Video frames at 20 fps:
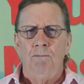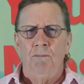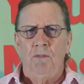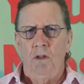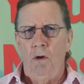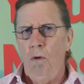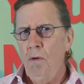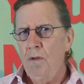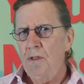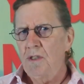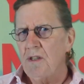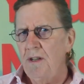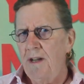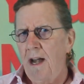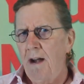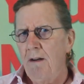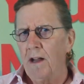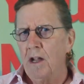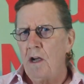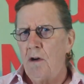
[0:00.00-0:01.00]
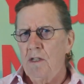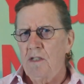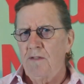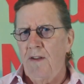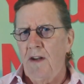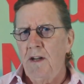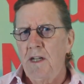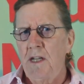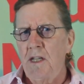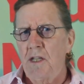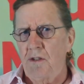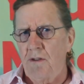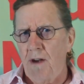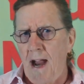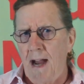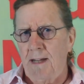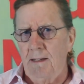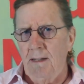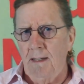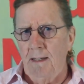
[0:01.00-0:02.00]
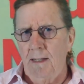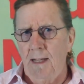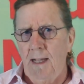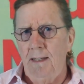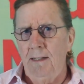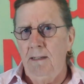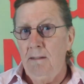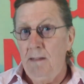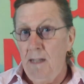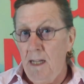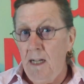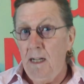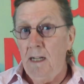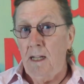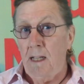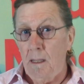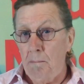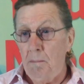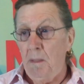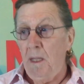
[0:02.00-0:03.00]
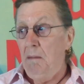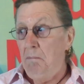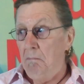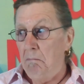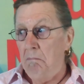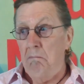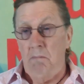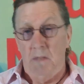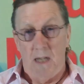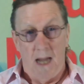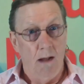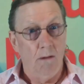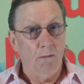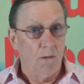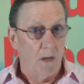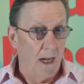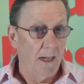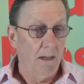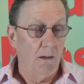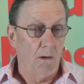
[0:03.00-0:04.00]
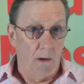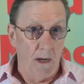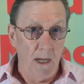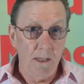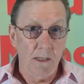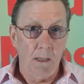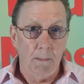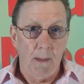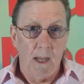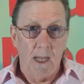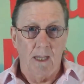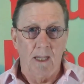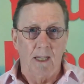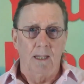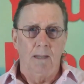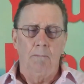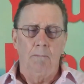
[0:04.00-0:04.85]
The whole scenario is very distracting, and indeed it can be downright crazy-making.